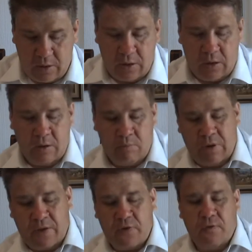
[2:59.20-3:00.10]
Uh,
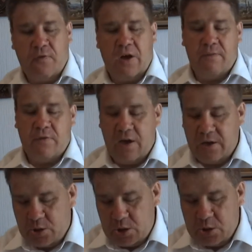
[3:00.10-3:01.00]
Matthew 5
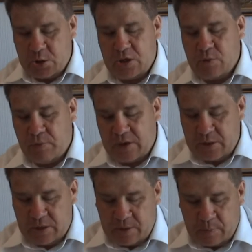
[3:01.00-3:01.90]
9, Jesus says,
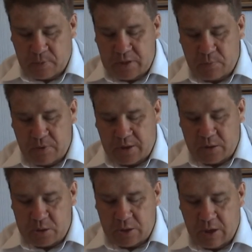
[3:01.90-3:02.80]
Blessed are the
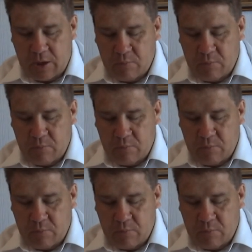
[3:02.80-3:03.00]
peacemakers.